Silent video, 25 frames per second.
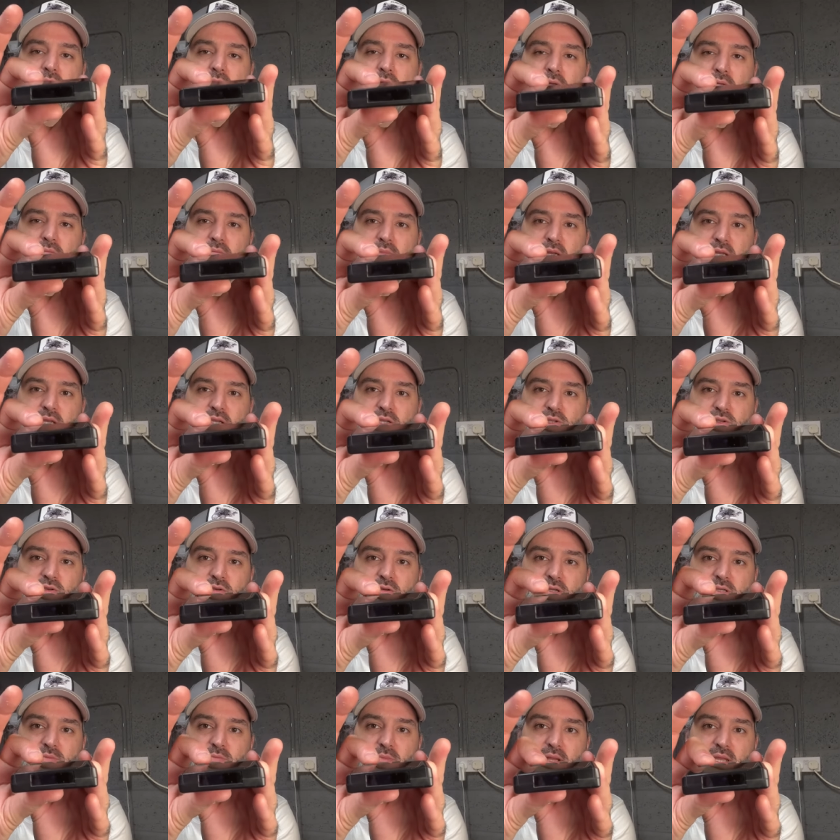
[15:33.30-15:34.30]
and make sure
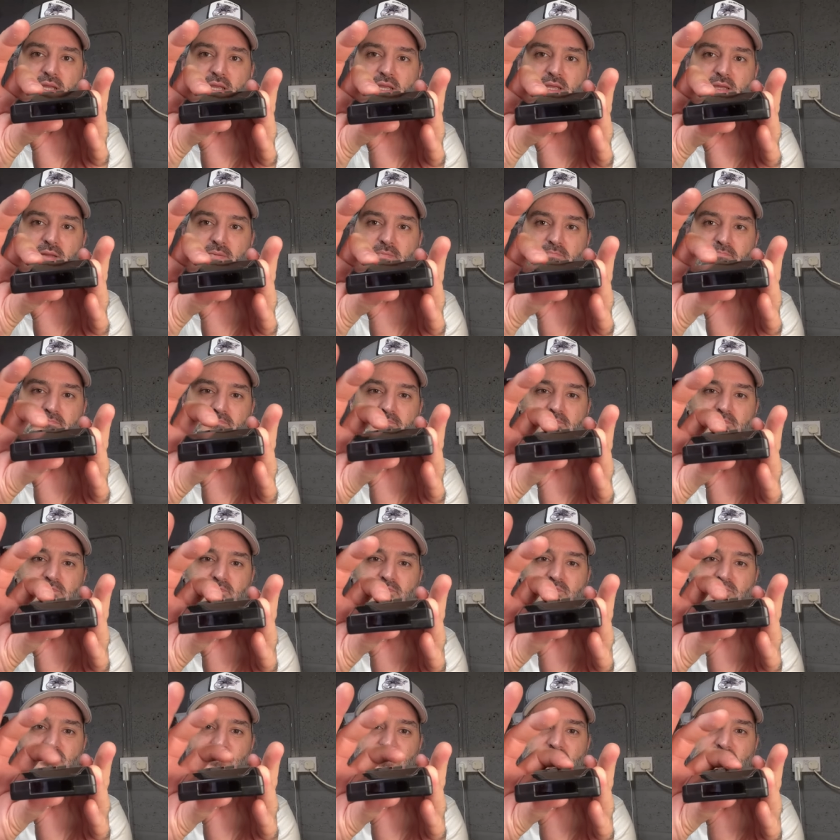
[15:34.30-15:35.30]
it's blinking.
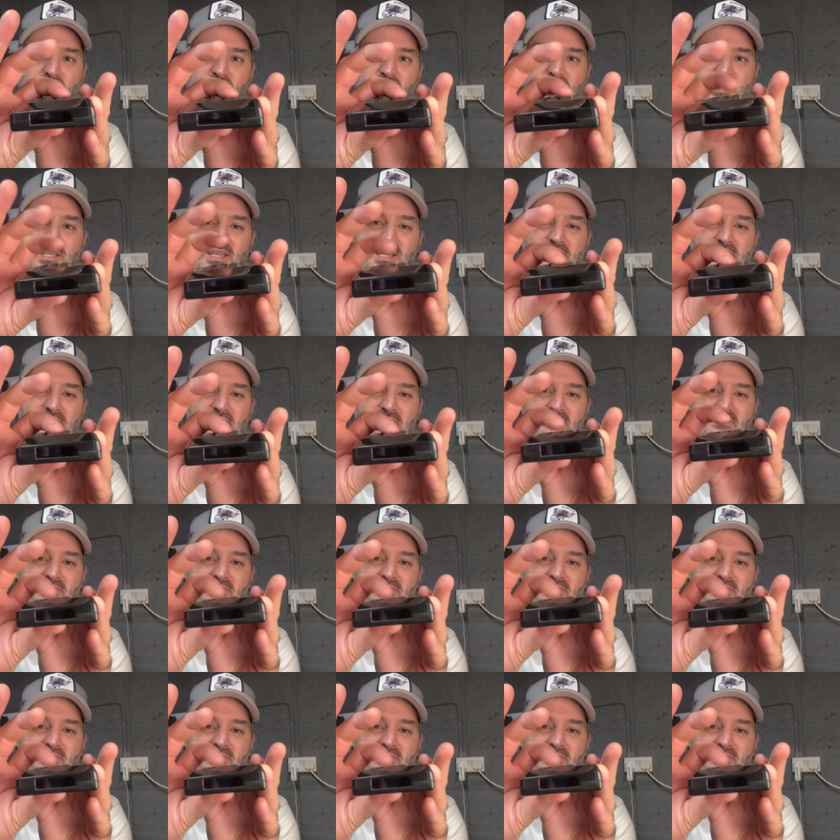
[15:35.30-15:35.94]
You see?